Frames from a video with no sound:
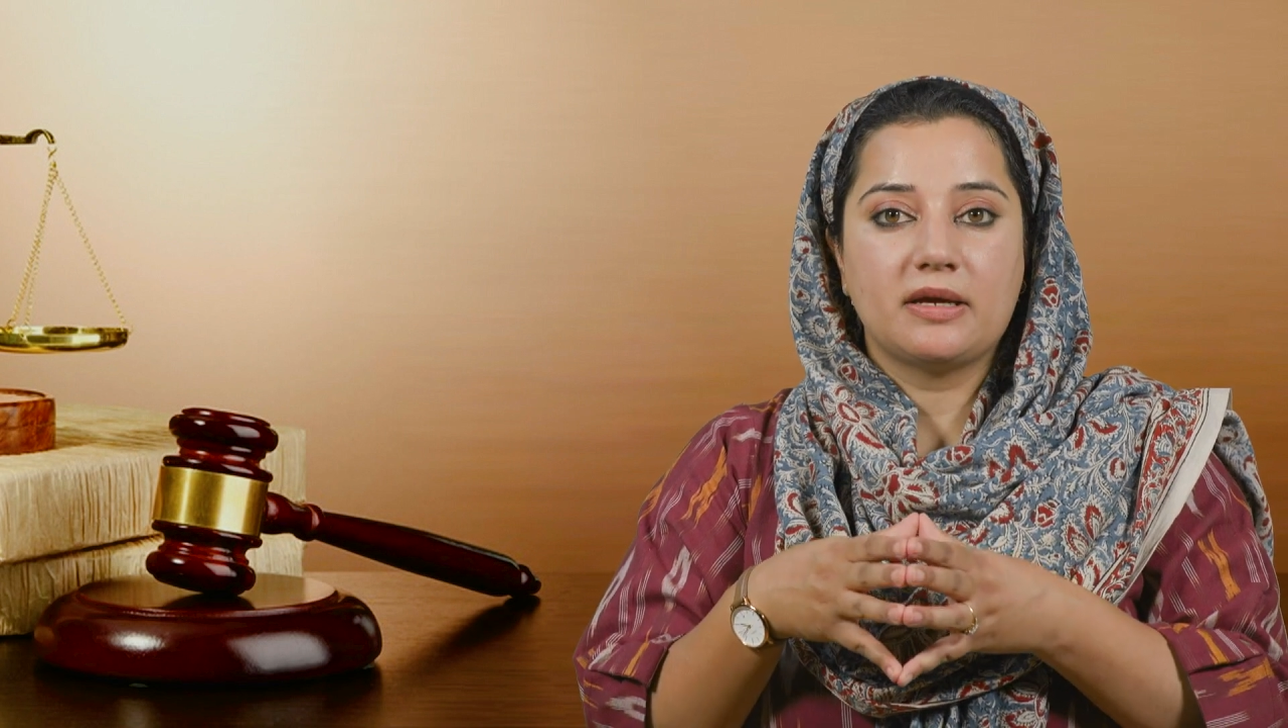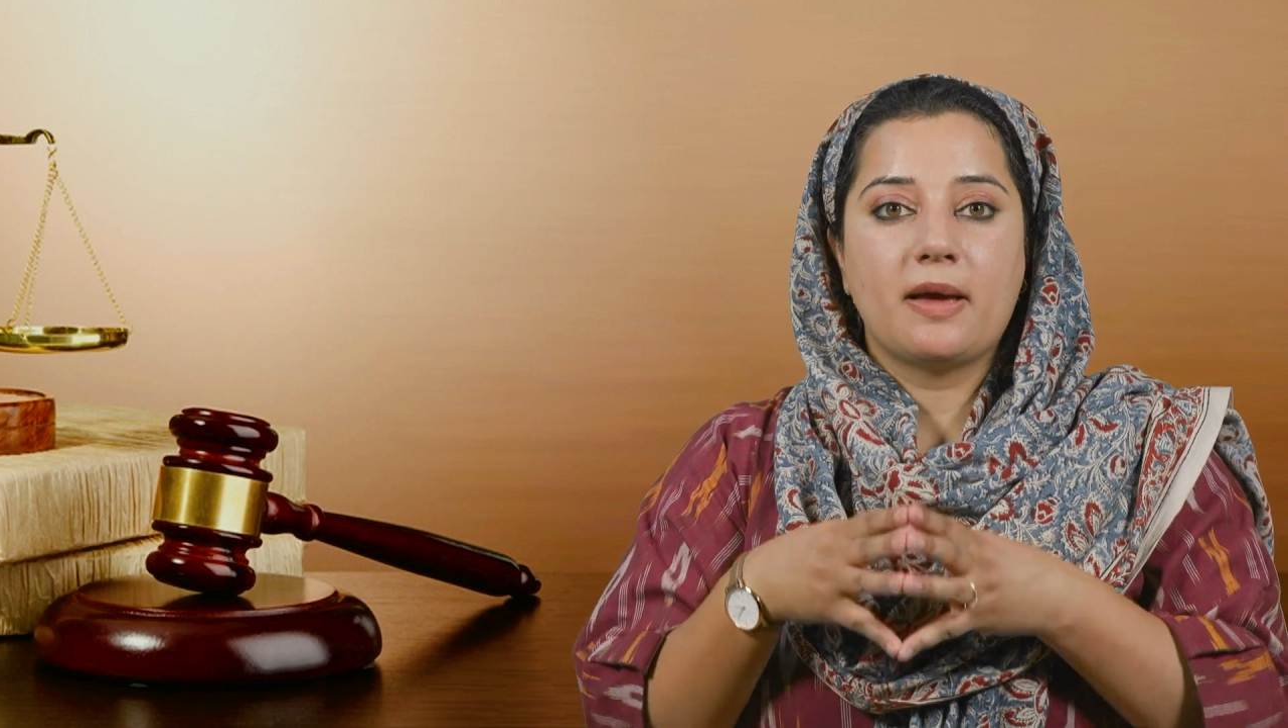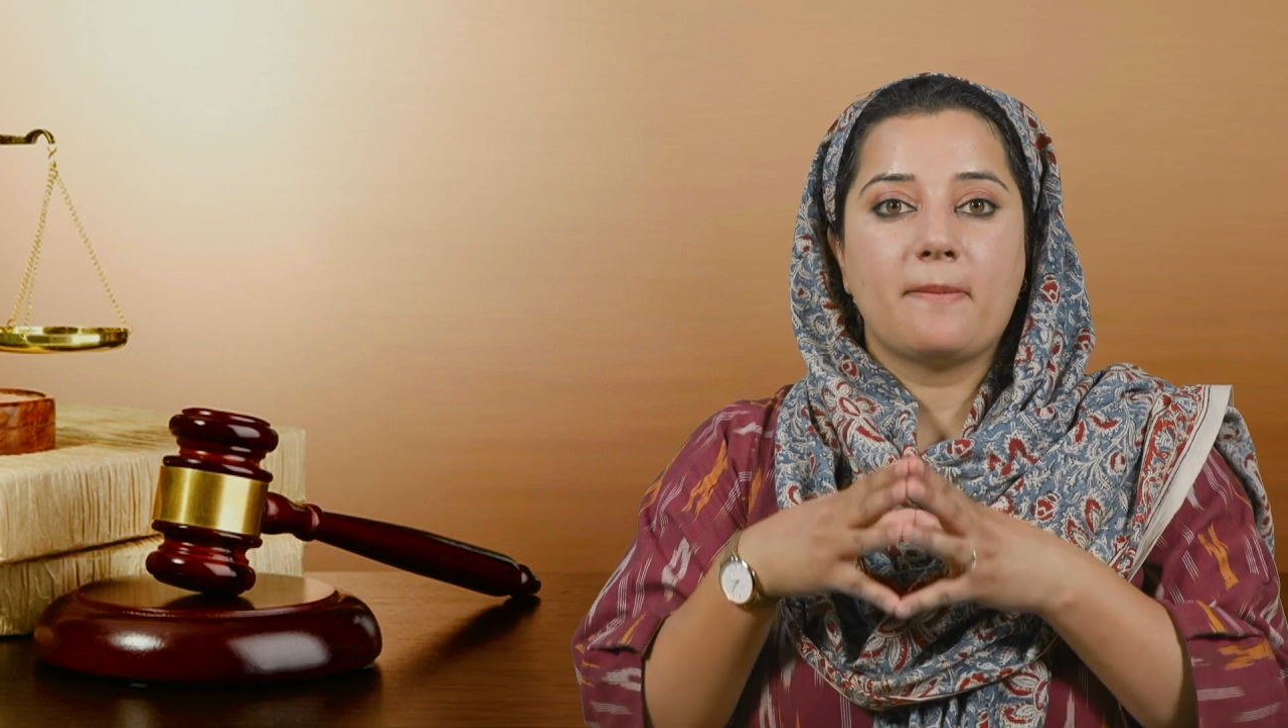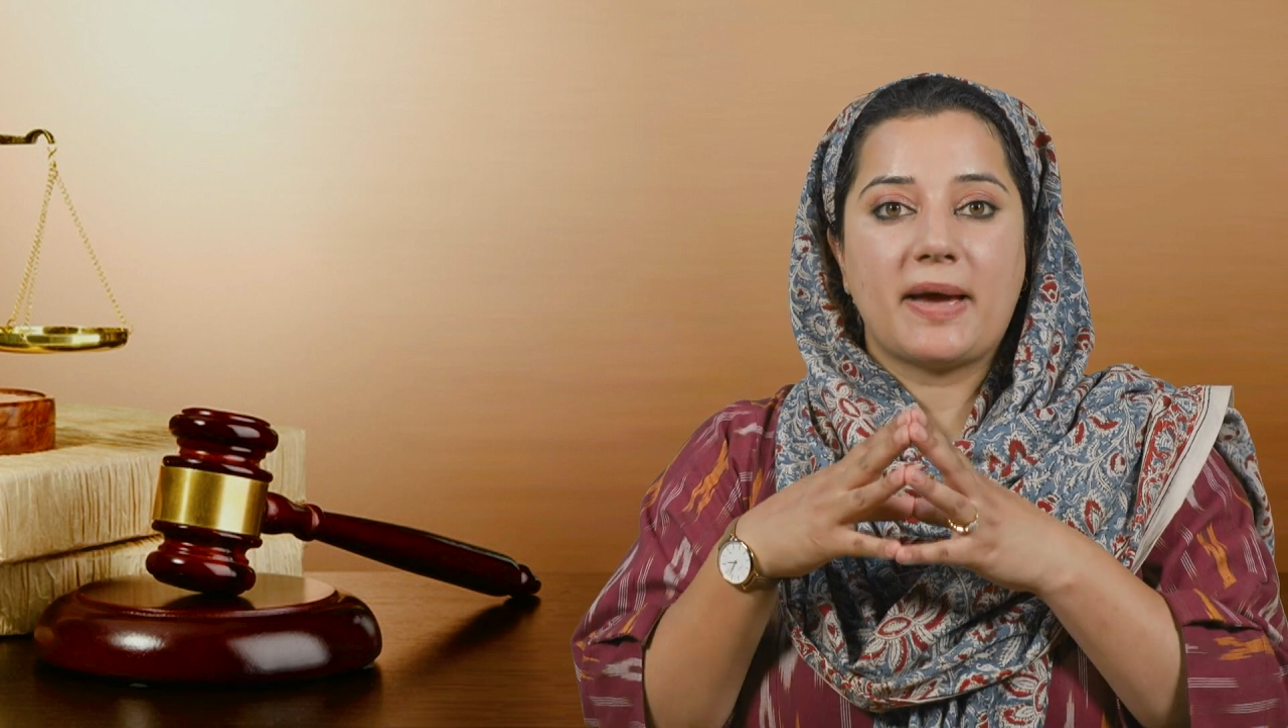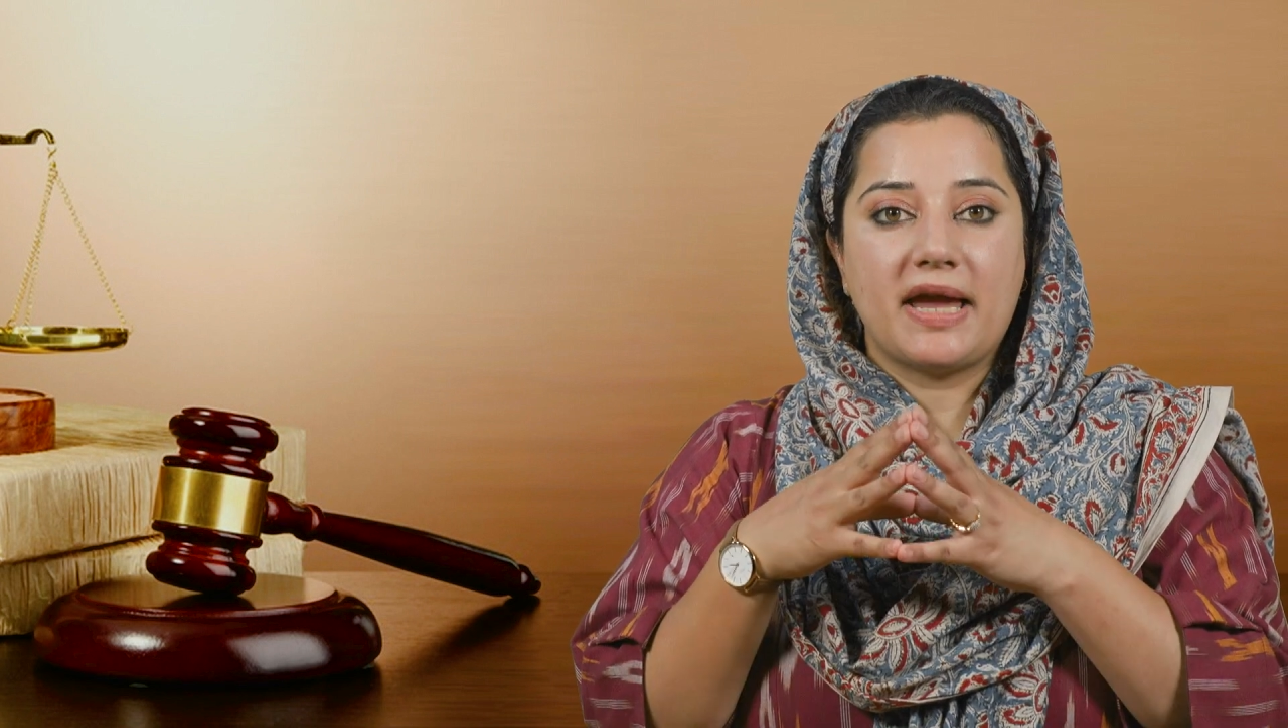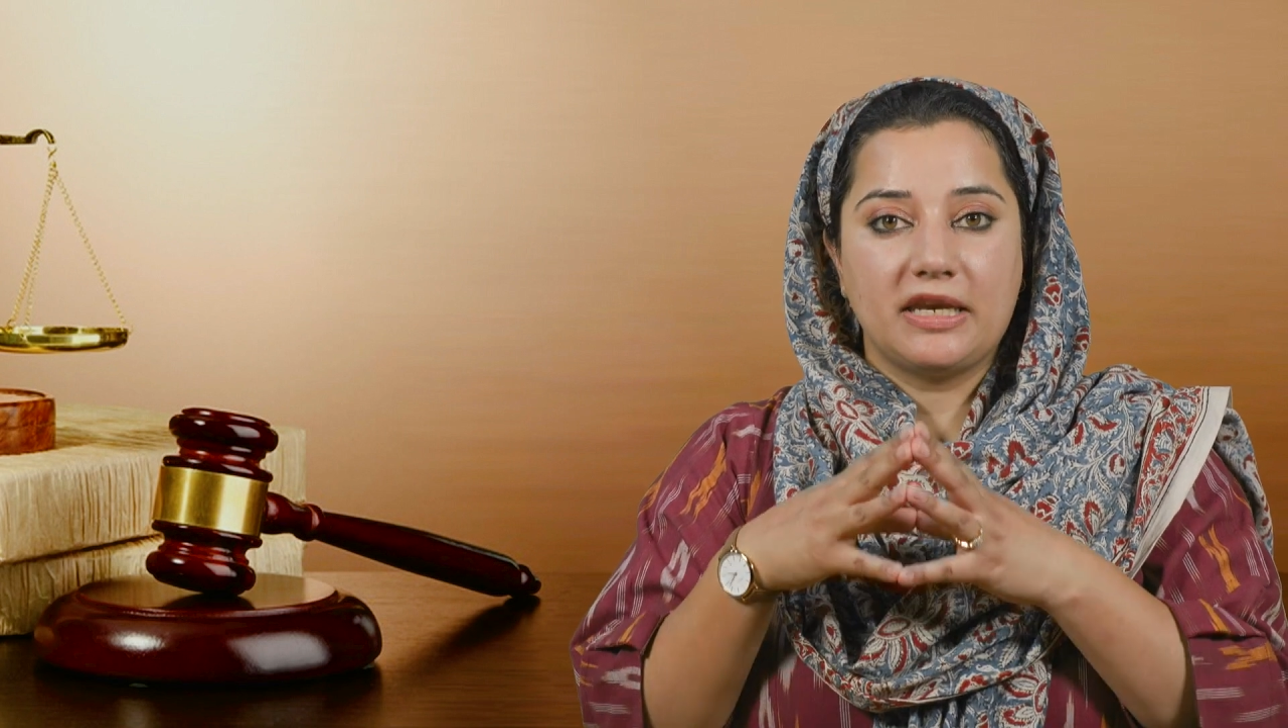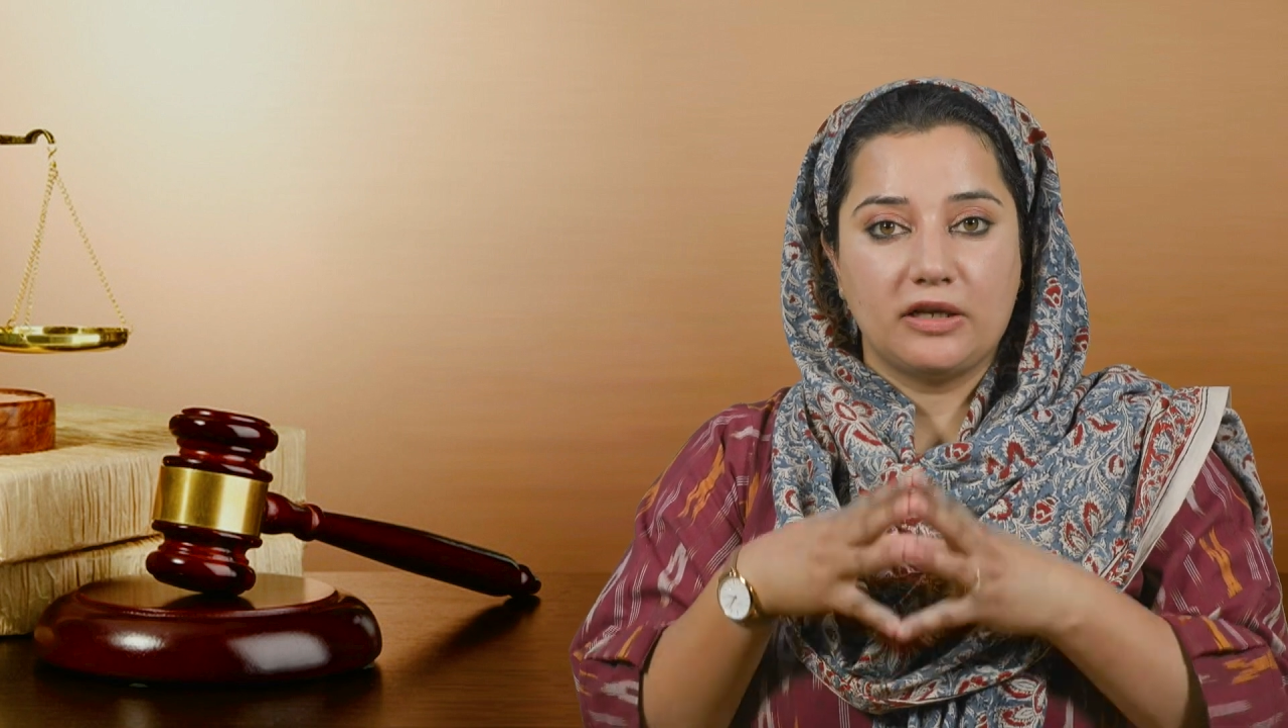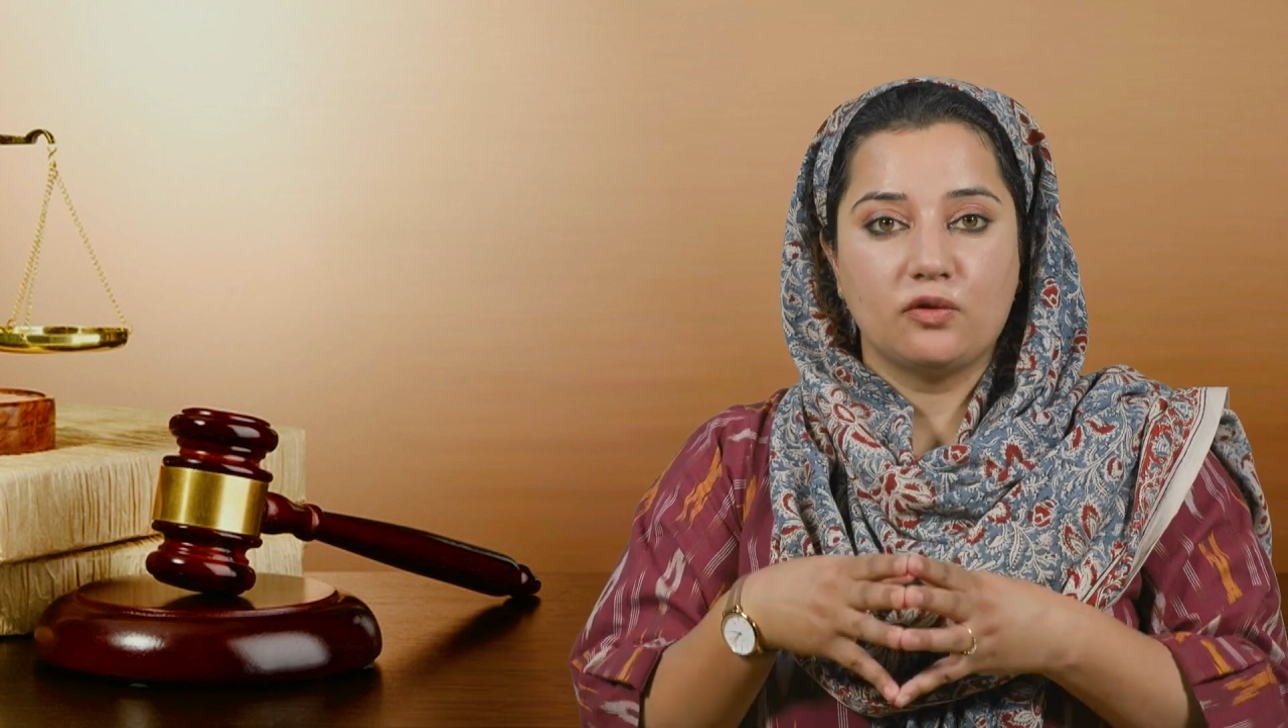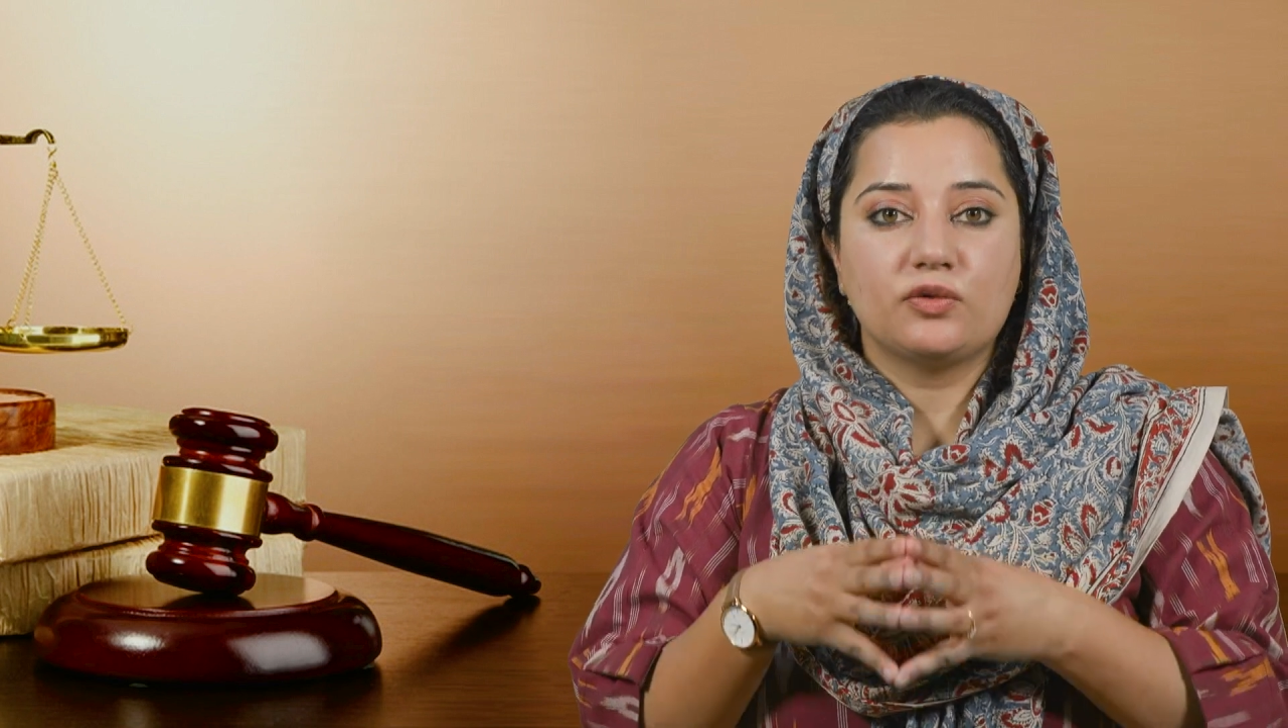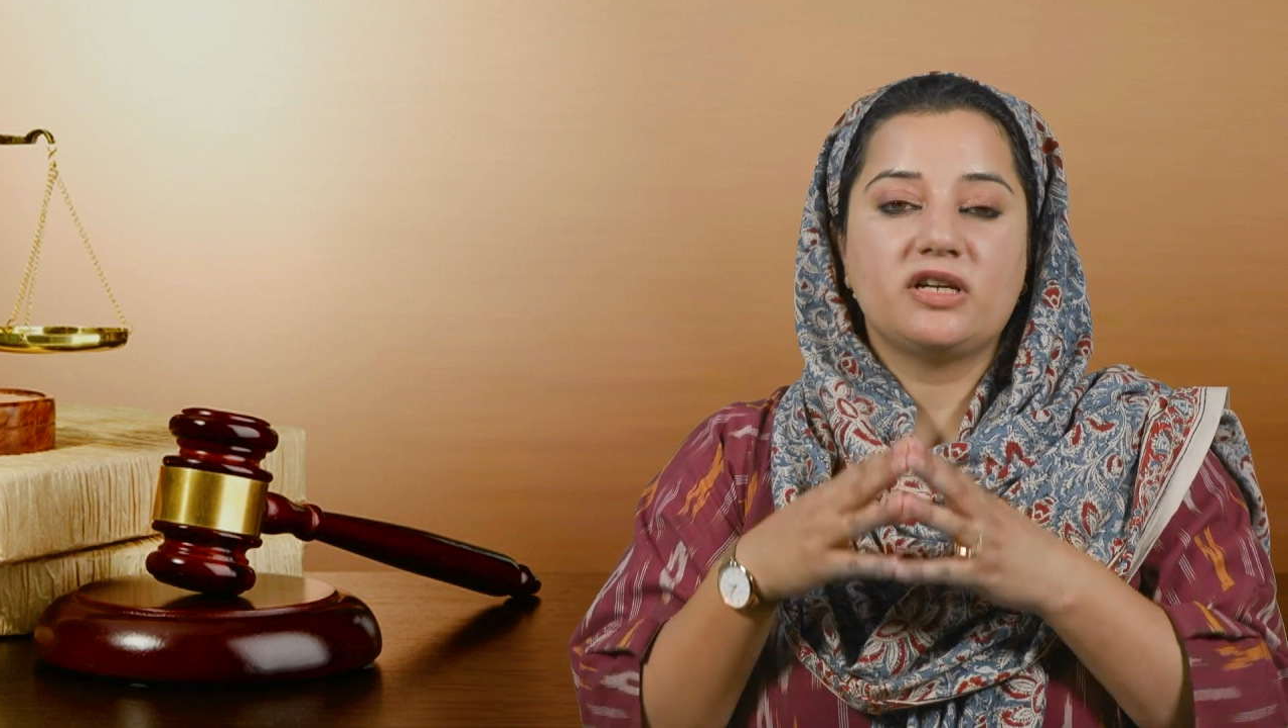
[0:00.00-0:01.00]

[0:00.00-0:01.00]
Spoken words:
by including